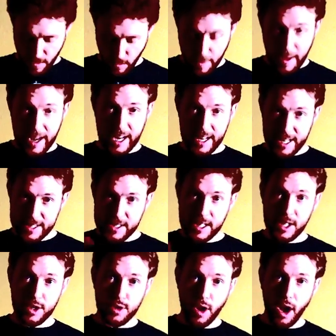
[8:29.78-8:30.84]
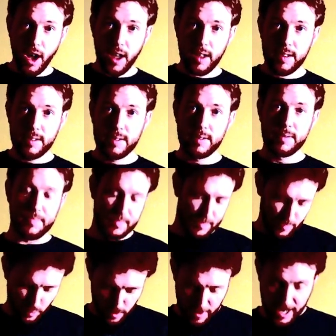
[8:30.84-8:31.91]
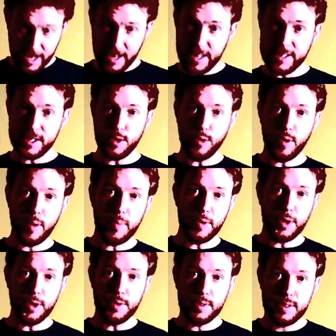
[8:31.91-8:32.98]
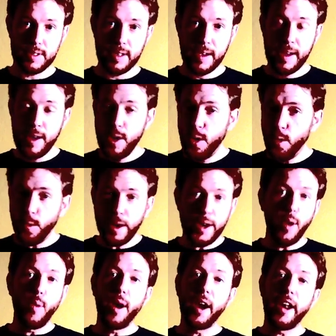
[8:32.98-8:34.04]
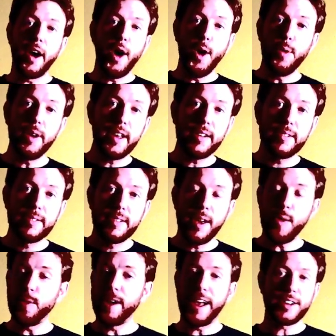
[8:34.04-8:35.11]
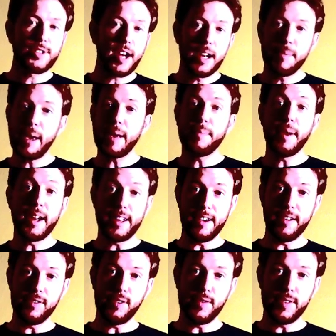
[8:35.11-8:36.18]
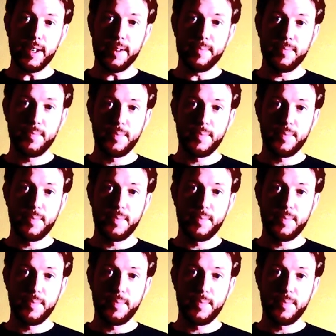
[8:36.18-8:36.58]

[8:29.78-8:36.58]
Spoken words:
We made it easy to draw. We made it easy to reproduce. We don't want to own it. We're not trying to make money off of it.